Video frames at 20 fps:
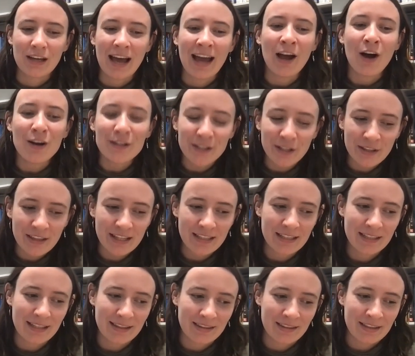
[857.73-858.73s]
I also think
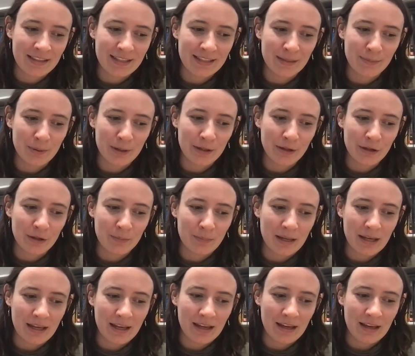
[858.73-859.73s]
that the discipline could
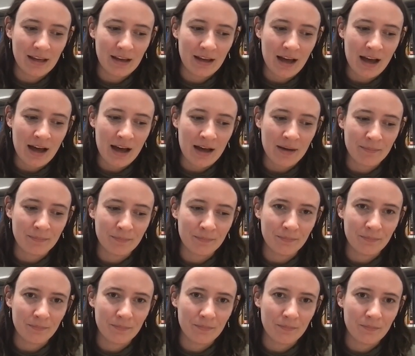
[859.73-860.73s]
be,
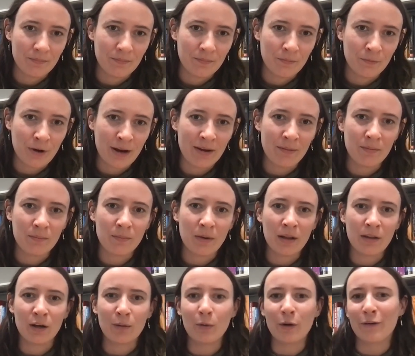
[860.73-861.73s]
right, a
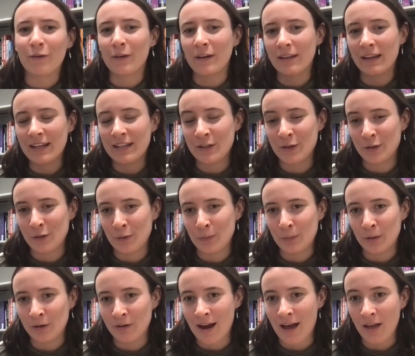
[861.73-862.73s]
little more friendly to
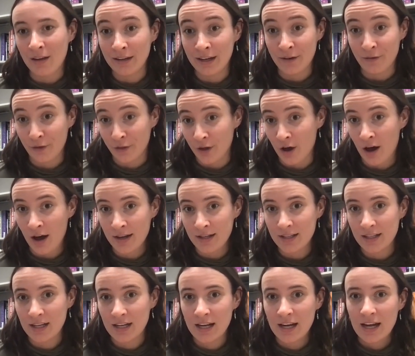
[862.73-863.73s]
plurality of thought.
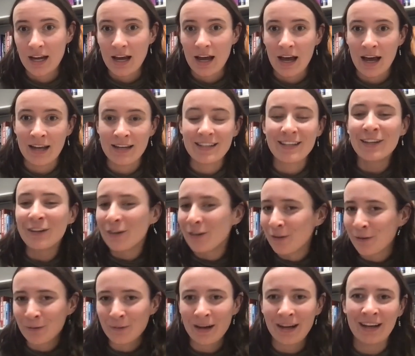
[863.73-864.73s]

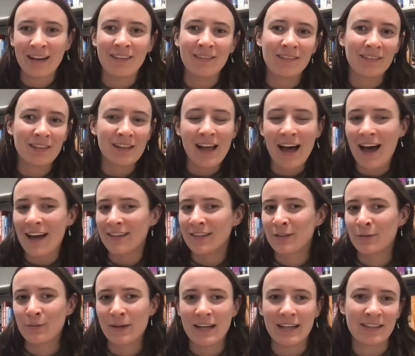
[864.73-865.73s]
Until, right,
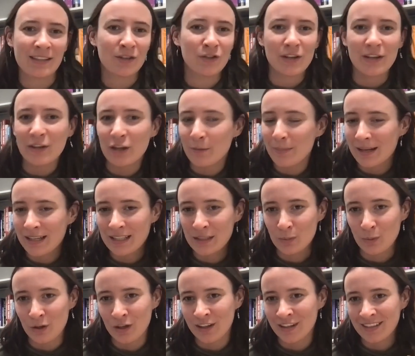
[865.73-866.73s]
class, race, and gender-based
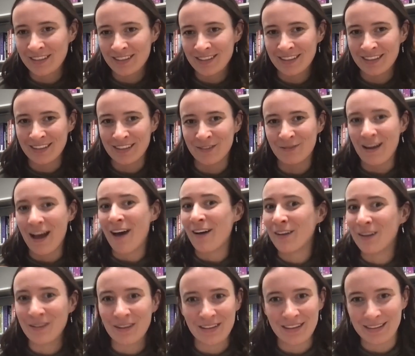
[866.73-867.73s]
work is
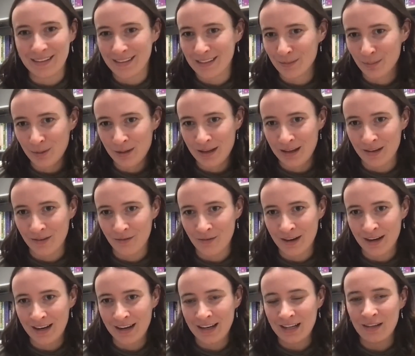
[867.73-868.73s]
valued in the discipline,
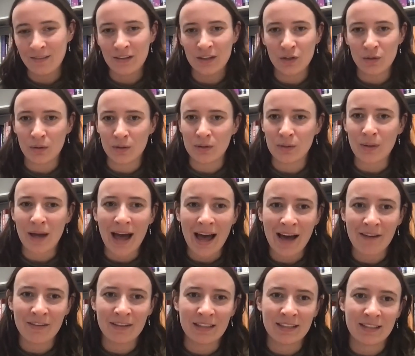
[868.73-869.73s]
right? Individuals who
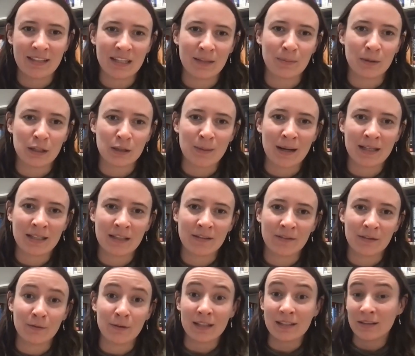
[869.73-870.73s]
have a distinct perspective
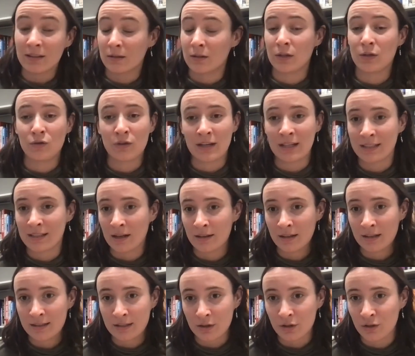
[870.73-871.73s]
and research interests on
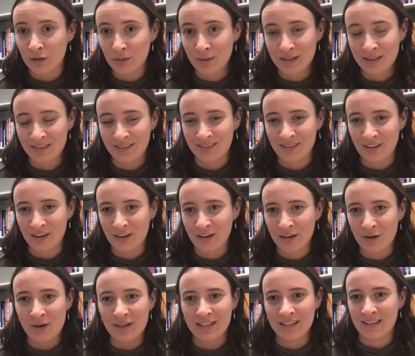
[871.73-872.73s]
these issues are
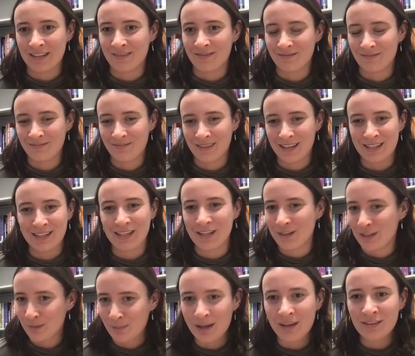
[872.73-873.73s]
going to continue
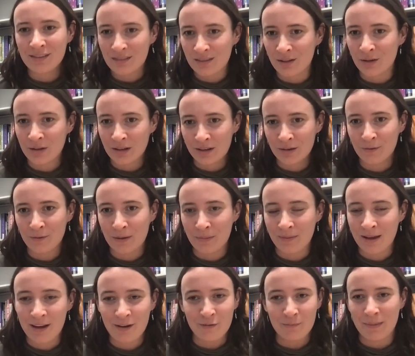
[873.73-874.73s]
to be excluded from
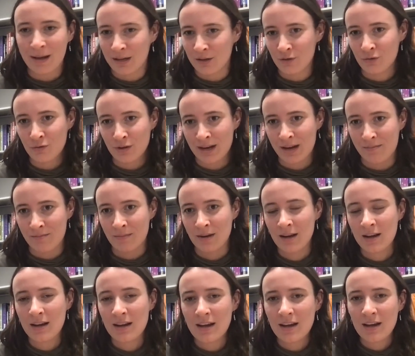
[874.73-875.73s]
kind of mainstream
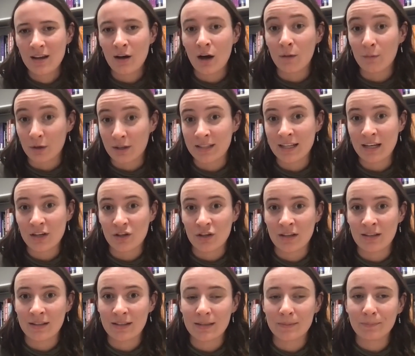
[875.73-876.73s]

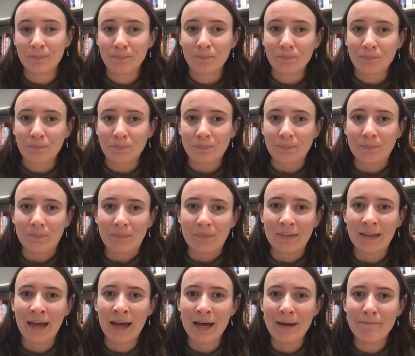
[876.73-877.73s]
conversations.
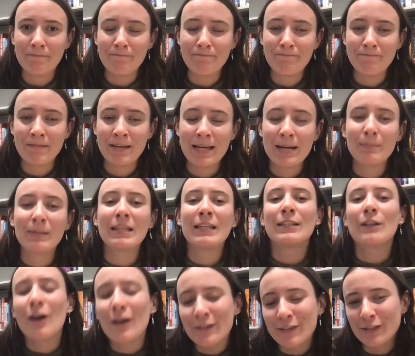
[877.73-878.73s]
But this
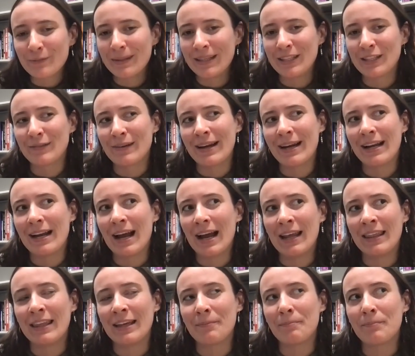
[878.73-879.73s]
also means, right, I
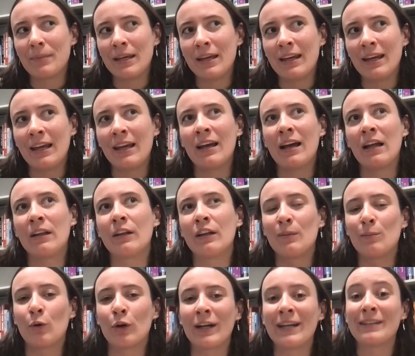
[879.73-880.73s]
think being a little
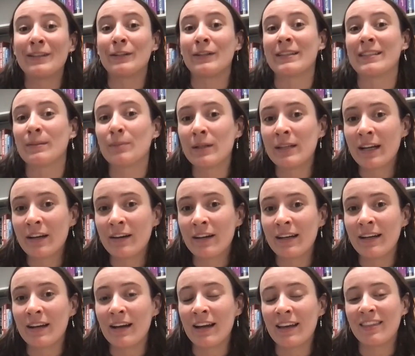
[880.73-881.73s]
more
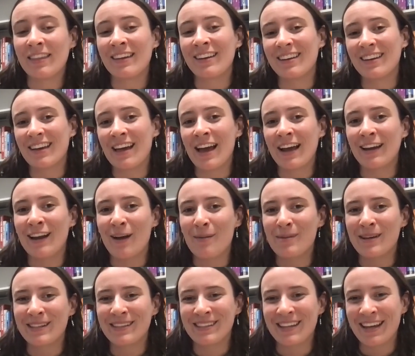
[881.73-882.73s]
interdisciplinary. I think
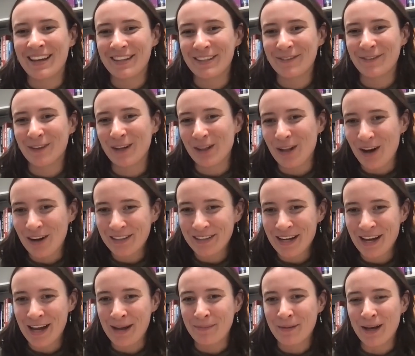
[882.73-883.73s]
economics has for a long
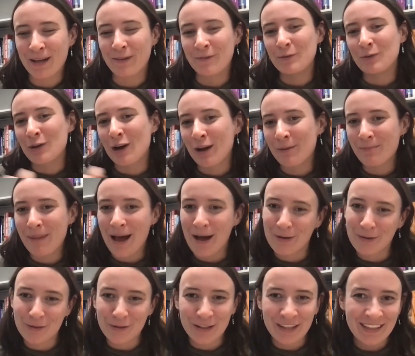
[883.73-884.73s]
time kind of drawn
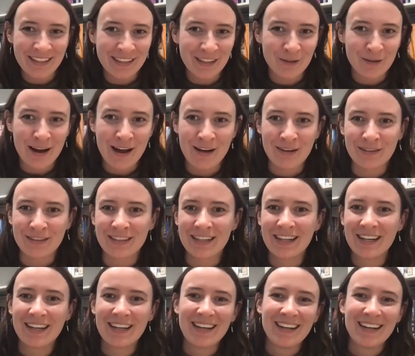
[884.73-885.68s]
boundaries around,